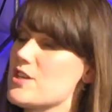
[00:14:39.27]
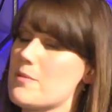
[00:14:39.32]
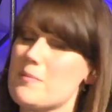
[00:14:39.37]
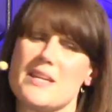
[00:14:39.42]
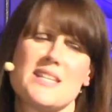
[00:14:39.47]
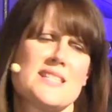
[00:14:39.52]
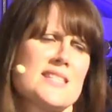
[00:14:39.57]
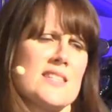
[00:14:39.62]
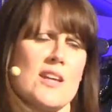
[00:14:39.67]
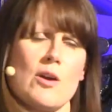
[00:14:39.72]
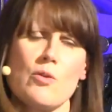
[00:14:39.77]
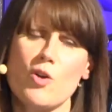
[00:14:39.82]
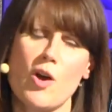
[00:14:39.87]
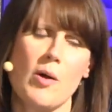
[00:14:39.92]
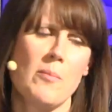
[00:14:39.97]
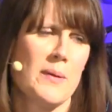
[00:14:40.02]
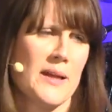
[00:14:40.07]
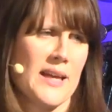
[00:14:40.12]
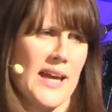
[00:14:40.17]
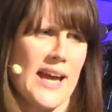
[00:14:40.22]
I mean, it's so
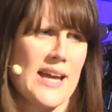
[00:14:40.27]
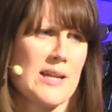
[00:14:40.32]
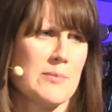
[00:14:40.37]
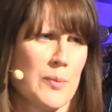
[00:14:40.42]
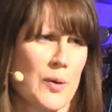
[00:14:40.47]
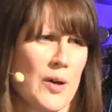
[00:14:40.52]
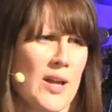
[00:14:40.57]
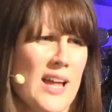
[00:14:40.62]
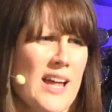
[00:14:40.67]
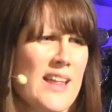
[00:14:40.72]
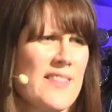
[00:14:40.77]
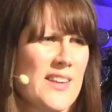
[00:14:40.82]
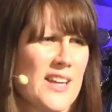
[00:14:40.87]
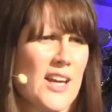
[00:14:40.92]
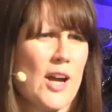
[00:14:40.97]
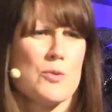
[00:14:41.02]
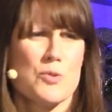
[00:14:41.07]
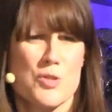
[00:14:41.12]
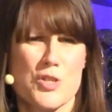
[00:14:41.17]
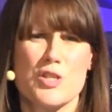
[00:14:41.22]
complicated, but it
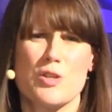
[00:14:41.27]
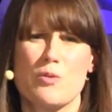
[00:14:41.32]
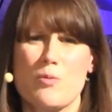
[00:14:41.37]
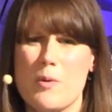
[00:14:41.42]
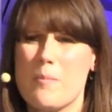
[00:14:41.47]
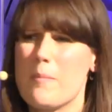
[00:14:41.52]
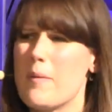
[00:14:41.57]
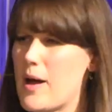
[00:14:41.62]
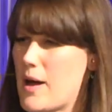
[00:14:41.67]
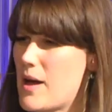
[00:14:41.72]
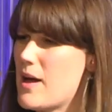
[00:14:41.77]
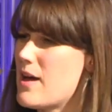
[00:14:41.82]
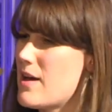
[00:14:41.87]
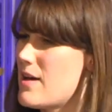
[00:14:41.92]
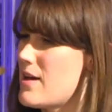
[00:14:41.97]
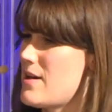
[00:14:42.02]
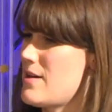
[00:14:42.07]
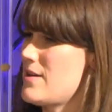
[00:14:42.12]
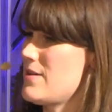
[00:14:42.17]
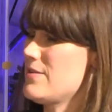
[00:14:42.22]
goes through a, a,
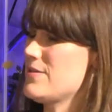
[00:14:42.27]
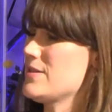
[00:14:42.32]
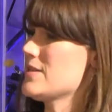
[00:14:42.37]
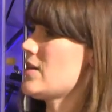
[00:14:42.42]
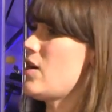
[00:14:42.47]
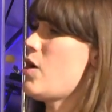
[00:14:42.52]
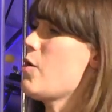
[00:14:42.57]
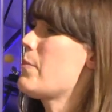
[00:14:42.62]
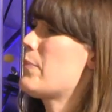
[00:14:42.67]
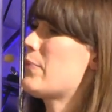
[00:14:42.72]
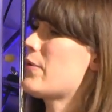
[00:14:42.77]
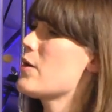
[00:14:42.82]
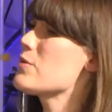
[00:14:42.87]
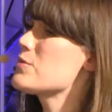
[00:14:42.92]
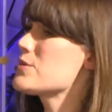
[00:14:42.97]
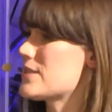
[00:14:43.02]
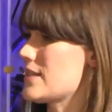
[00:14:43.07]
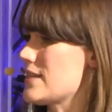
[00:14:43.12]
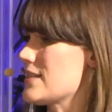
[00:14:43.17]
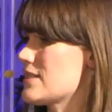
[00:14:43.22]
a, there's a whole
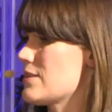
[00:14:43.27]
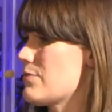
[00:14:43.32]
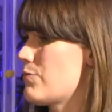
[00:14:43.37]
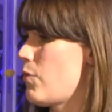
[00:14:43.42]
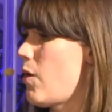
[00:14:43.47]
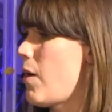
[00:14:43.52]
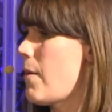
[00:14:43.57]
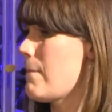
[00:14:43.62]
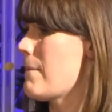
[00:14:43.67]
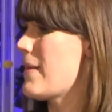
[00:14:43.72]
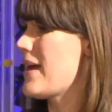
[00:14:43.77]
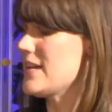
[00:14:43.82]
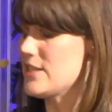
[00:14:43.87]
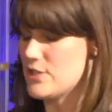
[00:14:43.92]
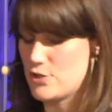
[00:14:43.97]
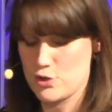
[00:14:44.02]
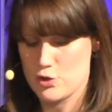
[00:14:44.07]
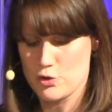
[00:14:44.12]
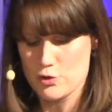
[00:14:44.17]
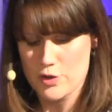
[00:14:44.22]
process of what
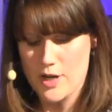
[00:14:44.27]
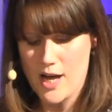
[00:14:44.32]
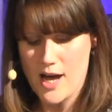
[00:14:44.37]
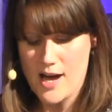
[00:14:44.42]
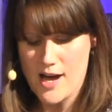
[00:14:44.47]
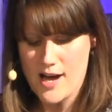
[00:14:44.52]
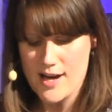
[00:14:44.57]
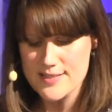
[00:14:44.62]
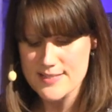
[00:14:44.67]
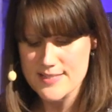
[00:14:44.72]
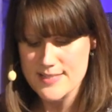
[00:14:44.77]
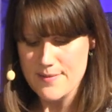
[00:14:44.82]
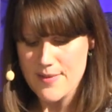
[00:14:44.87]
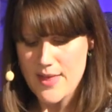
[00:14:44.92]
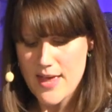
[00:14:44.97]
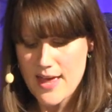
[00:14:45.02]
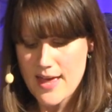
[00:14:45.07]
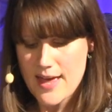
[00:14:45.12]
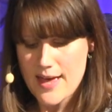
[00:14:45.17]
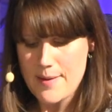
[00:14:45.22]
makes good art.
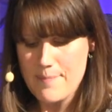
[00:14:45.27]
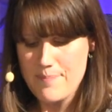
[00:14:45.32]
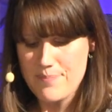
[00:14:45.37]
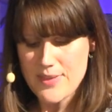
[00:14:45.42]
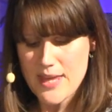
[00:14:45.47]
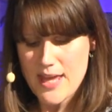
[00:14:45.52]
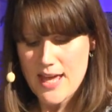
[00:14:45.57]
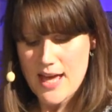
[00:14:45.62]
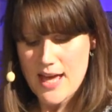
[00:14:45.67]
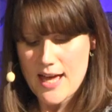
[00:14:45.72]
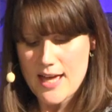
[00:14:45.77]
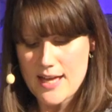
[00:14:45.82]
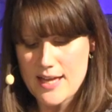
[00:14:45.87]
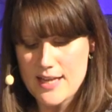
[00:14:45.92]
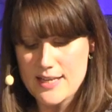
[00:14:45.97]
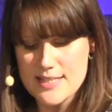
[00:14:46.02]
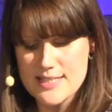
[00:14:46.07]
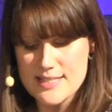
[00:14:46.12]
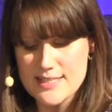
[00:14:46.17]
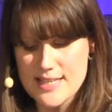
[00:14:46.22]
Um,
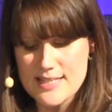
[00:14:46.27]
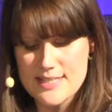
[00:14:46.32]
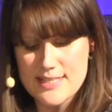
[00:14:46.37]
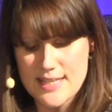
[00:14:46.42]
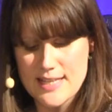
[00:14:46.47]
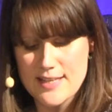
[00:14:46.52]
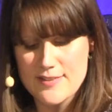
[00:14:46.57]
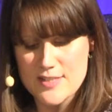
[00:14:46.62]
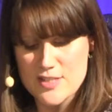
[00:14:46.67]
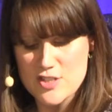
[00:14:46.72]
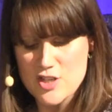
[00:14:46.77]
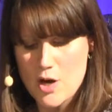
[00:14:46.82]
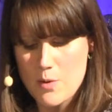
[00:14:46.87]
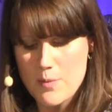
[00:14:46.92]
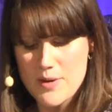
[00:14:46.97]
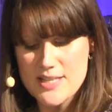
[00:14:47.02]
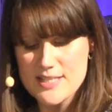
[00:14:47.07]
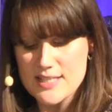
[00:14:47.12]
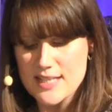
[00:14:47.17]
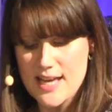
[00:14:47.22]
and it says here, there's no
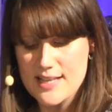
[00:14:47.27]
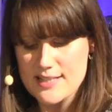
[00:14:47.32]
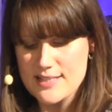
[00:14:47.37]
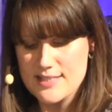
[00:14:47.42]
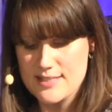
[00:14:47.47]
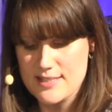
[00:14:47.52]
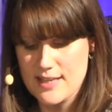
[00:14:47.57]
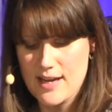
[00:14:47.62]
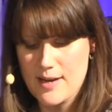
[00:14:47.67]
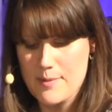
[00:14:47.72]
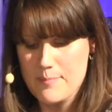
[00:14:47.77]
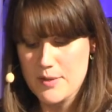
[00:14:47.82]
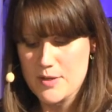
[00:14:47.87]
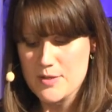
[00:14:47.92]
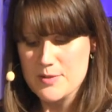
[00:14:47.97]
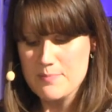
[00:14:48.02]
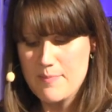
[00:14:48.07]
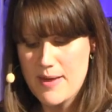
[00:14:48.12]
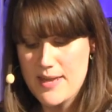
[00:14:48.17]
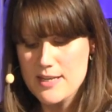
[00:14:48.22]
easy answer
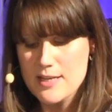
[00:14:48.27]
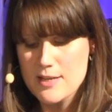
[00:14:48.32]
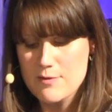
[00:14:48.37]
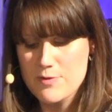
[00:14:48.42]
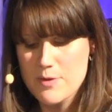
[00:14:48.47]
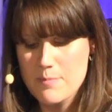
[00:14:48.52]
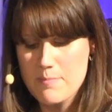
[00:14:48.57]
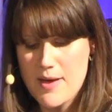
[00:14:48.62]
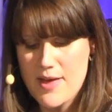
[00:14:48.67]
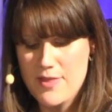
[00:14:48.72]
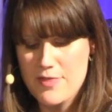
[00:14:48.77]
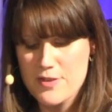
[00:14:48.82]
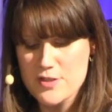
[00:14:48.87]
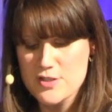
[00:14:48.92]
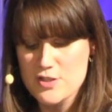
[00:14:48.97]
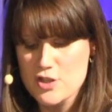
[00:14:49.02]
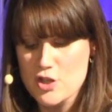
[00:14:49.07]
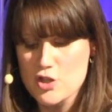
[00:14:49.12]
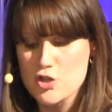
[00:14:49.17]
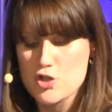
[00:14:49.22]
because many of the
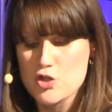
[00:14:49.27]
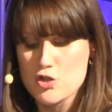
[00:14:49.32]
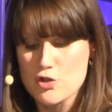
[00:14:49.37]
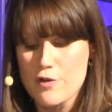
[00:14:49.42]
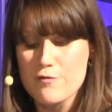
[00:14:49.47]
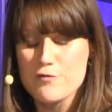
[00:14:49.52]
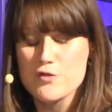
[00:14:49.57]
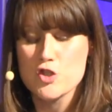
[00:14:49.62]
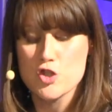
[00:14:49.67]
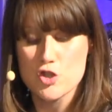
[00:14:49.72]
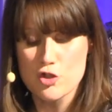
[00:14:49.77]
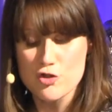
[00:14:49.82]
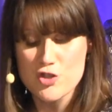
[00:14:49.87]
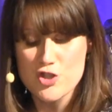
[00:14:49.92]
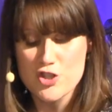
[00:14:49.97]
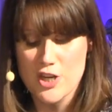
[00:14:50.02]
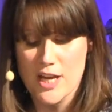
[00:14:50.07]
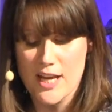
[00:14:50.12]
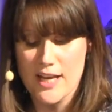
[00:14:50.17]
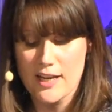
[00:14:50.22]
methods of
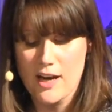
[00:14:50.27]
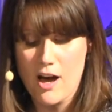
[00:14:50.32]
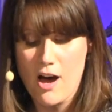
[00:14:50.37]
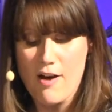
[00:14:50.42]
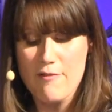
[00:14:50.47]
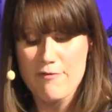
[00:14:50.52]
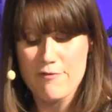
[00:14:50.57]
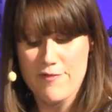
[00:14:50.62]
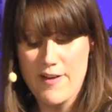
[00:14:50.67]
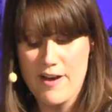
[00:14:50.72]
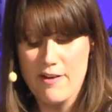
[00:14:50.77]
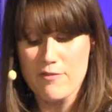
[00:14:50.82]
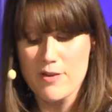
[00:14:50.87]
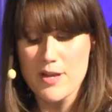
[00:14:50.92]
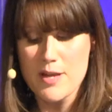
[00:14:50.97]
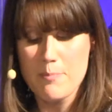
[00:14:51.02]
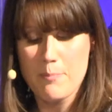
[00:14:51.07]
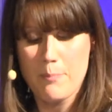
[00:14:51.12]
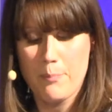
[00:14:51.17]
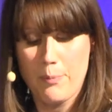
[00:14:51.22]
judging are
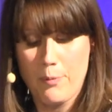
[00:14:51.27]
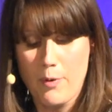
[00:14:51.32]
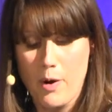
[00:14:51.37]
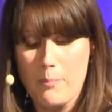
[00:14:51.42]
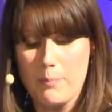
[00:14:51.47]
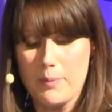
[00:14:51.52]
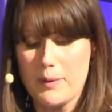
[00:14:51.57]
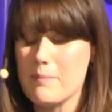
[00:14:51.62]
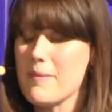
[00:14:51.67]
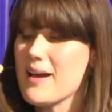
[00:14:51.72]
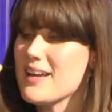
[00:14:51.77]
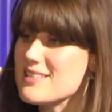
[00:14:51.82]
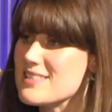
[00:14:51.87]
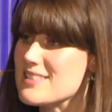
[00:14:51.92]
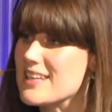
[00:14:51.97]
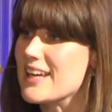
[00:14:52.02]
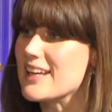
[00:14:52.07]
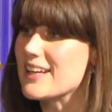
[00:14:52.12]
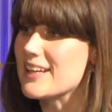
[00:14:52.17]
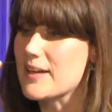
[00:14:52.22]
very
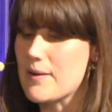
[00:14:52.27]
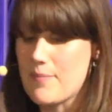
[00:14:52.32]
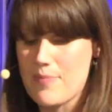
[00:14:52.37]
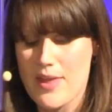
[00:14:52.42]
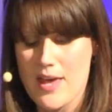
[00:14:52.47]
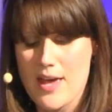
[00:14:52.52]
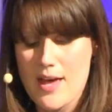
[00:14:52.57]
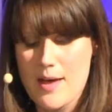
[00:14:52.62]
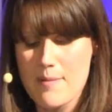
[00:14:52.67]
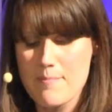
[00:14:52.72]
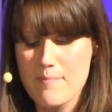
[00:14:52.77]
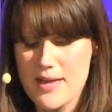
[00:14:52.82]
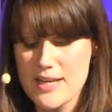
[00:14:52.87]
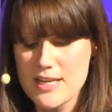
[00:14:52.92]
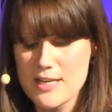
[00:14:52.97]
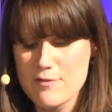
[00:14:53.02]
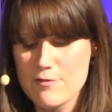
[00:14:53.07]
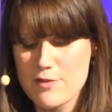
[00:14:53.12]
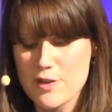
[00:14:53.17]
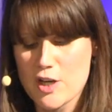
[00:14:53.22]
problematic. And
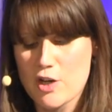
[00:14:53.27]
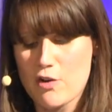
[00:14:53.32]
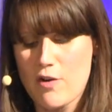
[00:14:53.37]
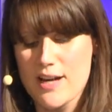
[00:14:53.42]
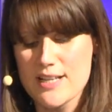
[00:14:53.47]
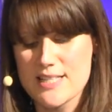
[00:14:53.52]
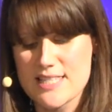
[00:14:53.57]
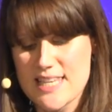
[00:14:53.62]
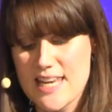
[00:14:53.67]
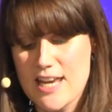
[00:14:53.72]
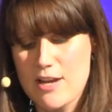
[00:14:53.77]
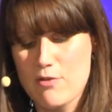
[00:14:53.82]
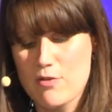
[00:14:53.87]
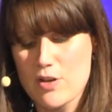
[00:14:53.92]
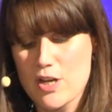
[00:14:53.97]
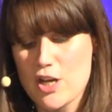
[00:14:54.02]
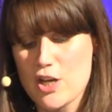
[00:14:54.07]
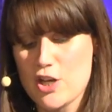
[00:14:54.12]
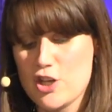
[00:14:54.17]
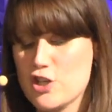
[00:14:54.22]
many of the
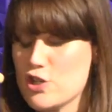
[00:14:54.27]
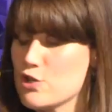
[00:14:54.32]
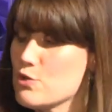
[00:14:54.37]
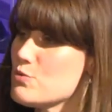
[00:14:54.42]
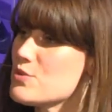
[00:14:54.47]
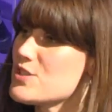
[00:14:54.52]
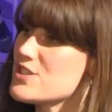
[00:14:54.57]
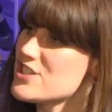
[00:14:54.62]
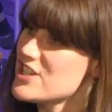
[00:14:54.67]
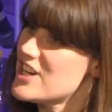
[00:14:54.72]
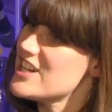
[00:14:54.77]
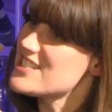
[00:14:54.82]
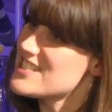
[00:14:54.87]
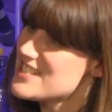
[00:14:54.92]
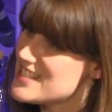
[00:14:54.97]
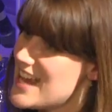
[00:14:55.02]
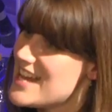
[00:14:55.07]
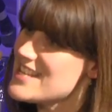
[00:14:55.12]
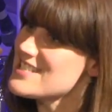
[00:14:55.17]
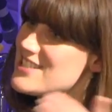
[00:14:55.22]
criteria used to
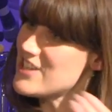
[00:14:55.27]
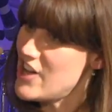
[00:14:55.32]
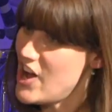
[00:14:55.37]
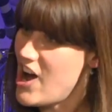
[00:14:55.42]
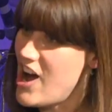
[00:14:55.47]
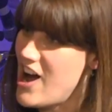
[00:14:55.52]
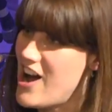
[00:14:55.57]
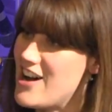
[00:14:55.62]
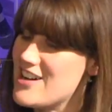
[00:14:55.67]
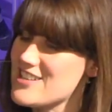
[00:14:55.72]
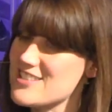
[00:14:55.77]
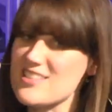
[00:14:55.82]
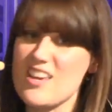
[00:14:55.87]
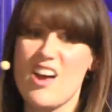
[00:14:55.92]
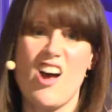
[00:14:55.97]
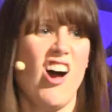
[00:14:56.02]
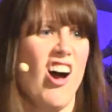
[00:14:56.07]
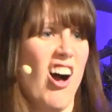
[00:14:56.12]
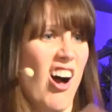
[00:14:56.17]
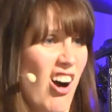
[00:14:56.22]
assess art
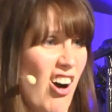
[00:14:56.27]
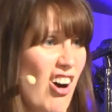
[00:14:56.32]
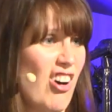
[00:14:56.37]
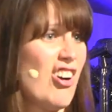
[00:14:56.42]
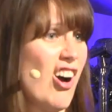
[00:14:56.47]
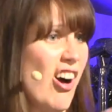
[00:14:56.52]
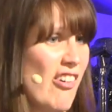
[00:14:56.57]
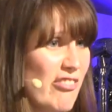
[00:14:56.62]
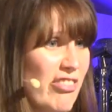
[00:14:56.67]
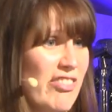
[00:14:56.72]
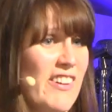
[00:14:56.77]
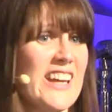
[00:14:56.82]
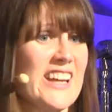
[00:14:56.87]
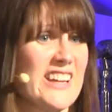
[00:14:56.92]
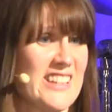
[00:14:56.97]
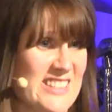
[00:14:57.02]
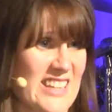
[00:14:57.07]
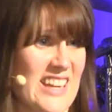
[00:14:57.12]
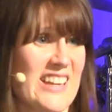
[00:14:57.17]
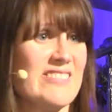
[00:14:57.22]
are
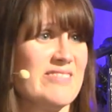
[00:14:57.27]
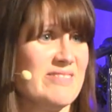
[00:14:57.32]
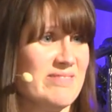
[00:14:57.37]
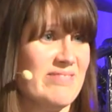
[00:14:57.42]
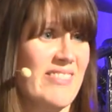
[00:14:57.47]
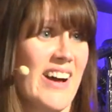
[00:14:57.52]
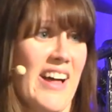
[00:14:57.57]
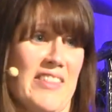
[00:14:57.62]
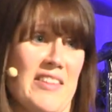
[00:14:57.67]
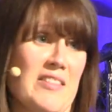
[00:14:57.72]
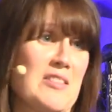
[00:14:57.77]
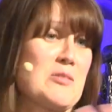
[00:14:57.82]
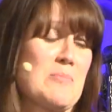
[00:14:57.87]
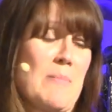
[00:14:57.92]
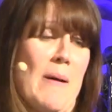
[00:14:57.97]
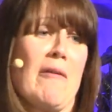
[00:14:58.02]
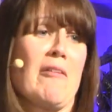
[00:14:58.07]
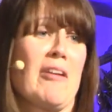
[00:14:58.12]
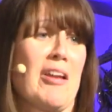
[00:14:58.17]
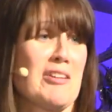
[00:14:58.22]
conflicting. I think there's
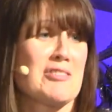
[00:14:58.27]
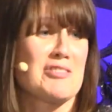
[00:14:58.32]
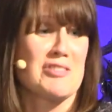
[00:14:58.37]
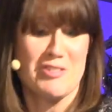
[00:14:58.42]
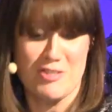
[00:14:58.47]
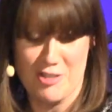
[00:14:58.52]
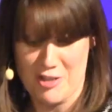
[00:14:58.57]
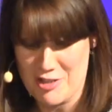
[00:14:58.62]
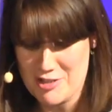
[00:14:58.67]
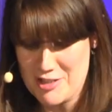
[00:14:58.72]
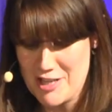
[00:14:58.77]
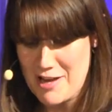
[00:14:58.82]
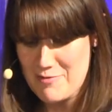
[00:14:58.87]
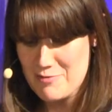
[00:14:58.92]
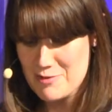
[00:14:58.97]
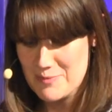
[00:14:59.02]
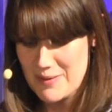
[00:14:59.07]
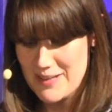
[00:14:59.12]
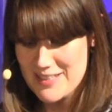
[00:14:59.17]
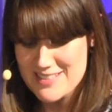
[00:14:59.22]
parallels in church life
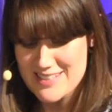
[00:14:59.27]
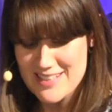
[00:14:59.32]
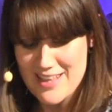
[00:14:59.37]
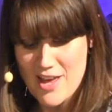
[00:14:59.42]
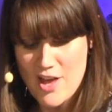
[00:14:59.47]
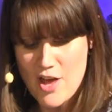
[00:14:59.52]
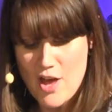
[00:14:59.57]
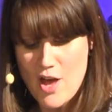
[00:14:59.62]
as well, isn't there?